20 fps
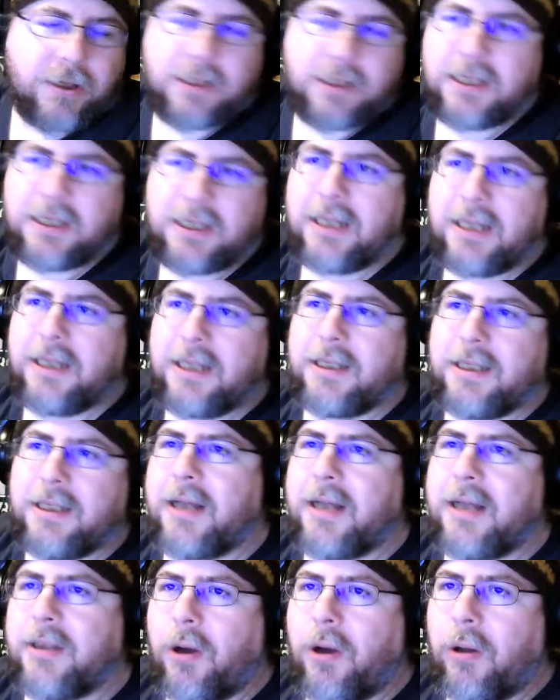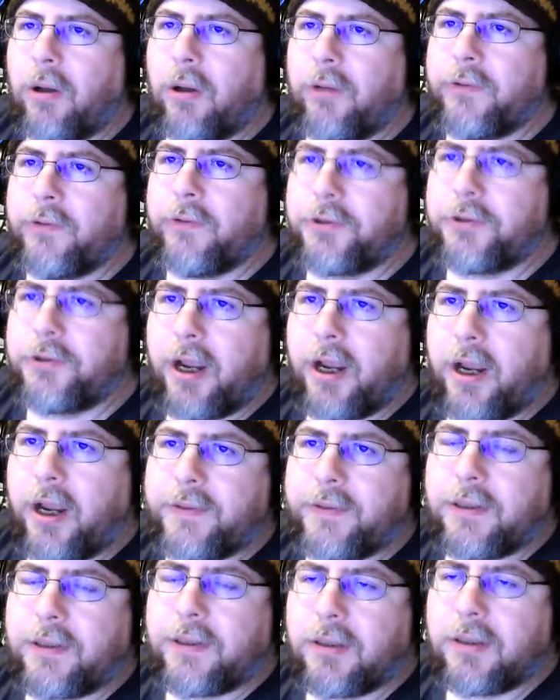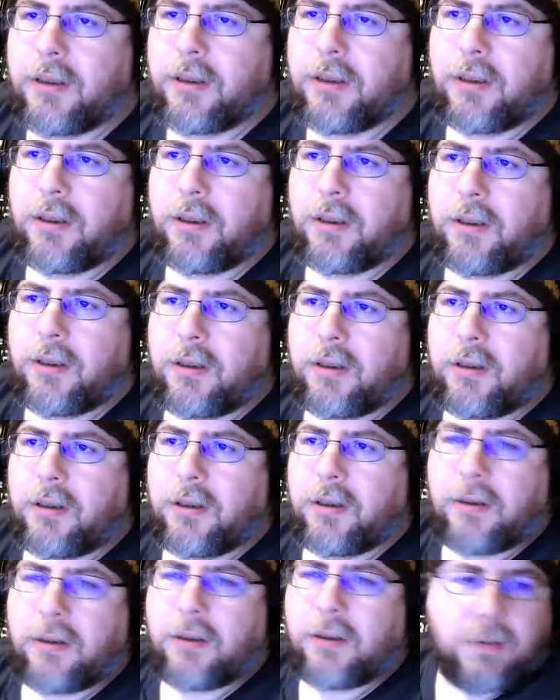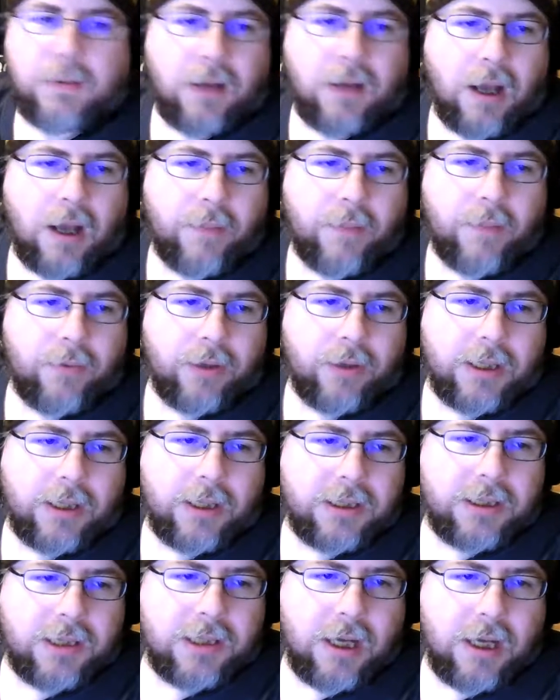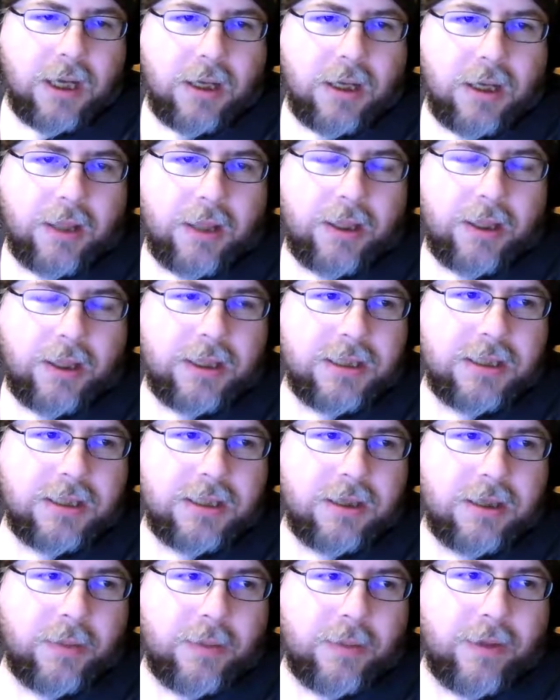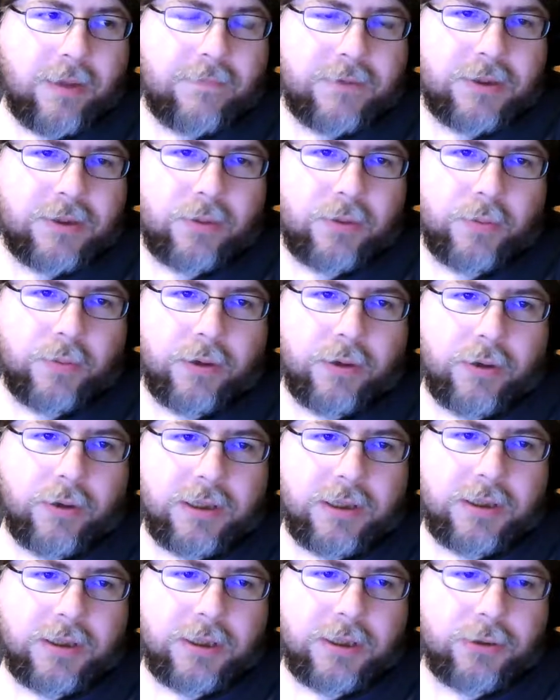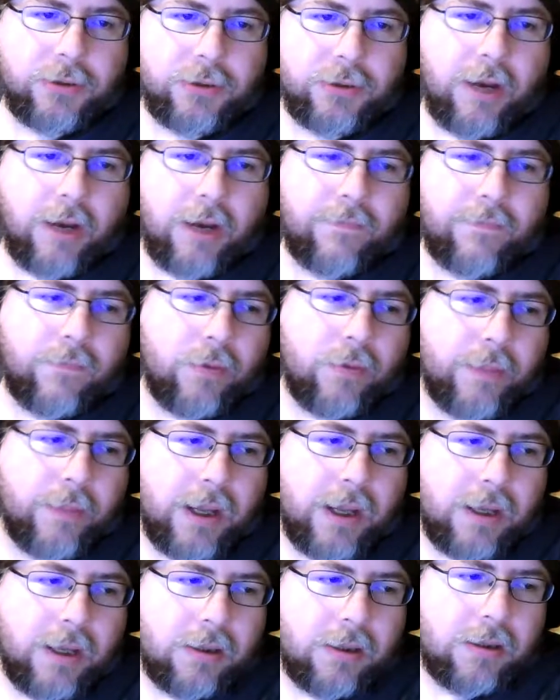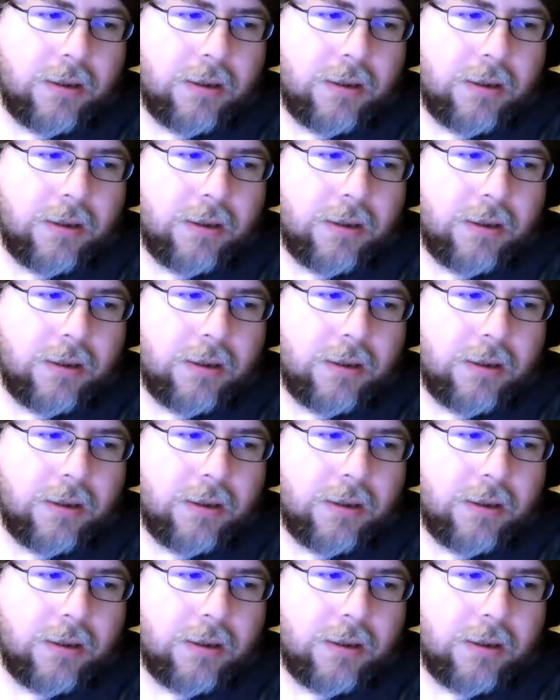see these guys all over drafts. I'm really excited. I think this is going to be a super interesting draft format.